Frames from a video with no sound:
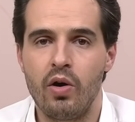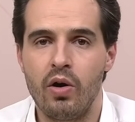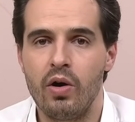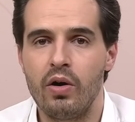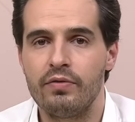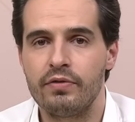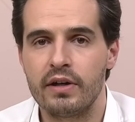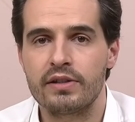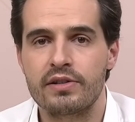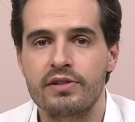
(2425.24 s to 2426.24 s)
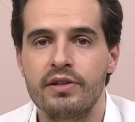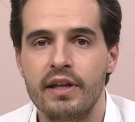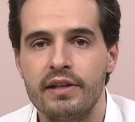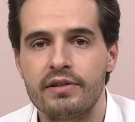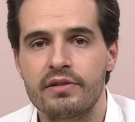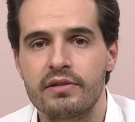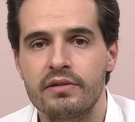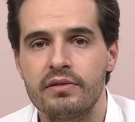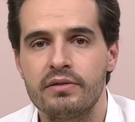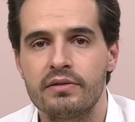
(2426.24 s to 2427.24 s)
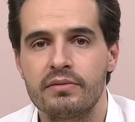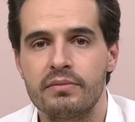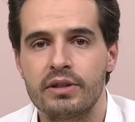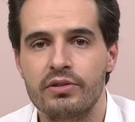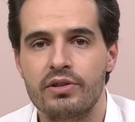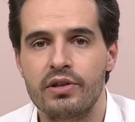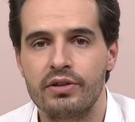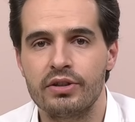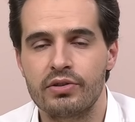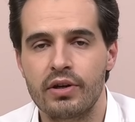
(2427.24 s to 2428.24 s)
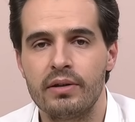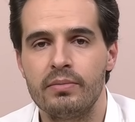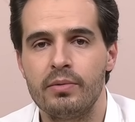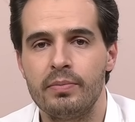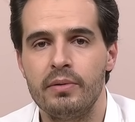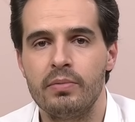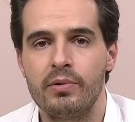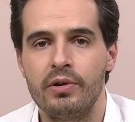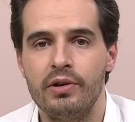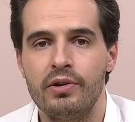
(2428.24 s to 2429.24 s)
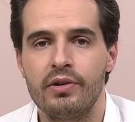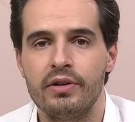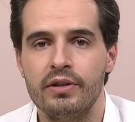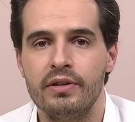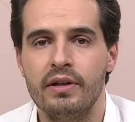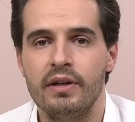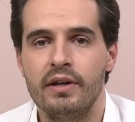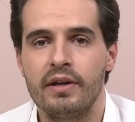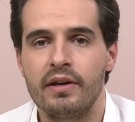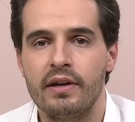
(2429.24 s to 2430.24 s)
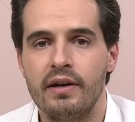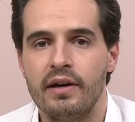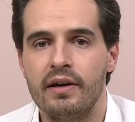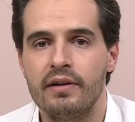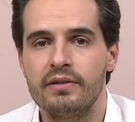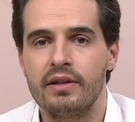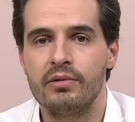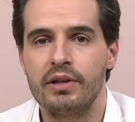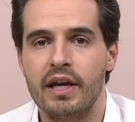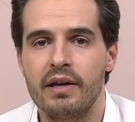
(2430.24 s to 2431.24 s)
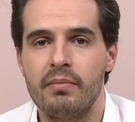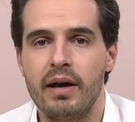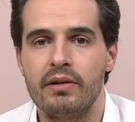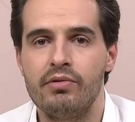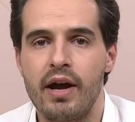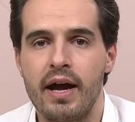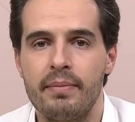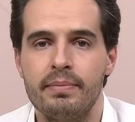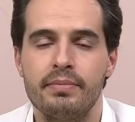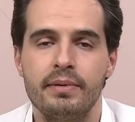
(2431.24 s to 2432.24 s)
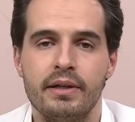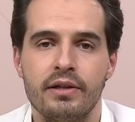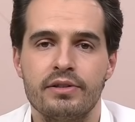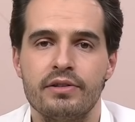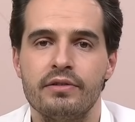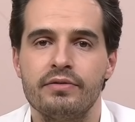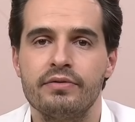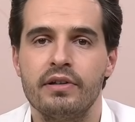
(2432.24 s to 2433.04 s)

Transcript: of us as a nation, because there are incredible people here, and we get a bad rap because of